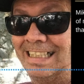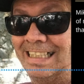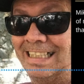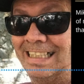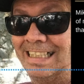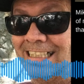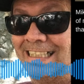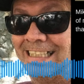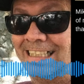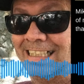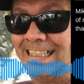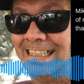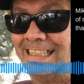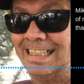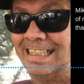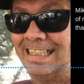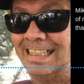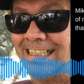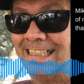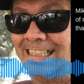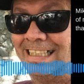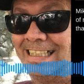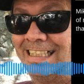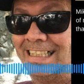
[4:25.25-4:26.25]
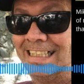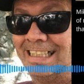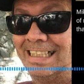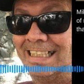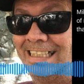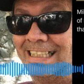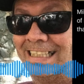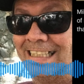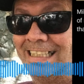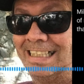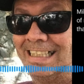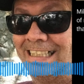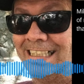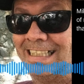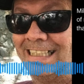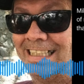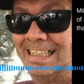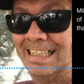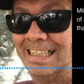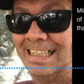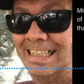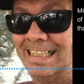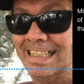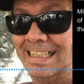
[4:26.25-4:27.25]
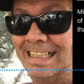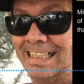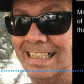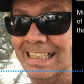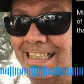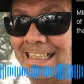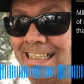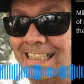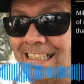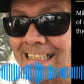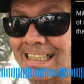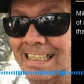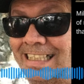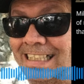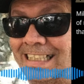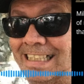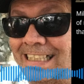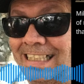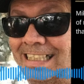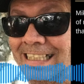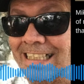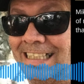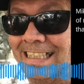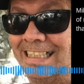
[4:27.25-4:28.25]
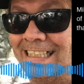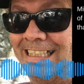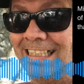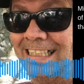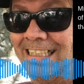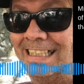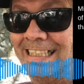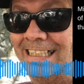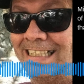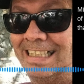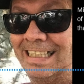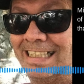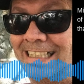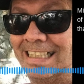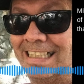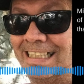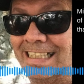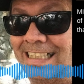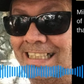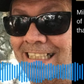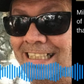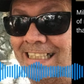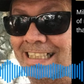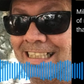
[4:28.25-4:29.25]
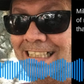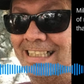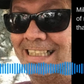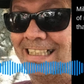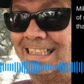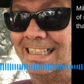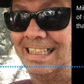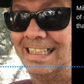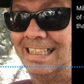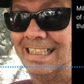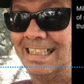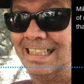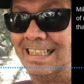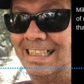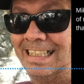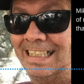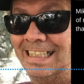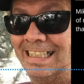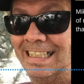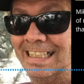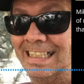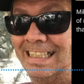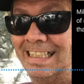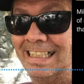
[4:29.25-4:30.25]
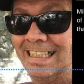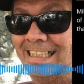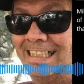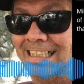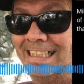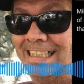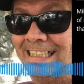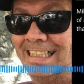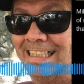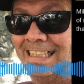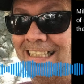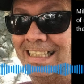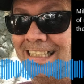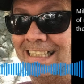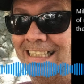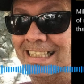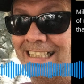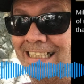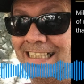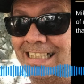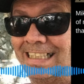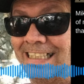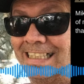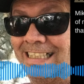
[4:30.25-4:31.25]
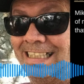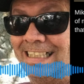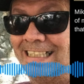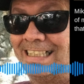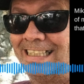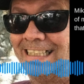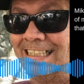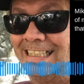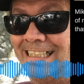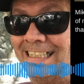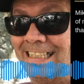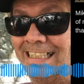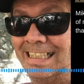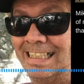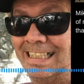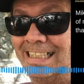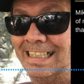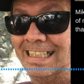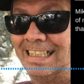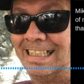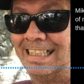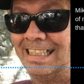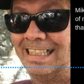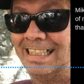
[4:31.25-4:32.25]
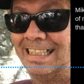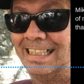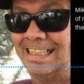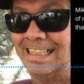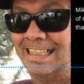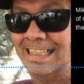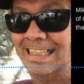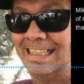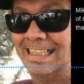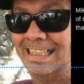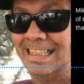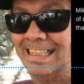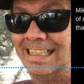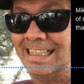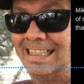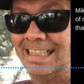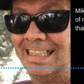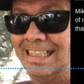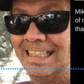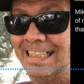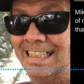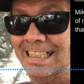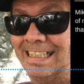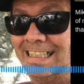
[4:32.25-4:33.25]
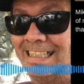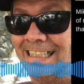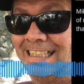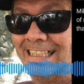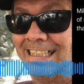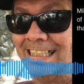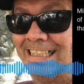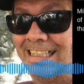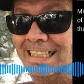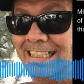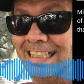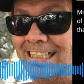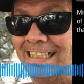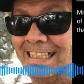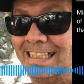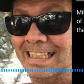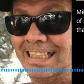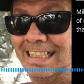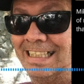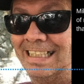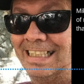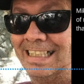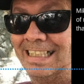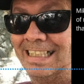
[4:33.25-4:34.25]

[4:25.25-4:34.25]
Yeah. I'm really glad, though. It warms my heart to see him so loved. It really does.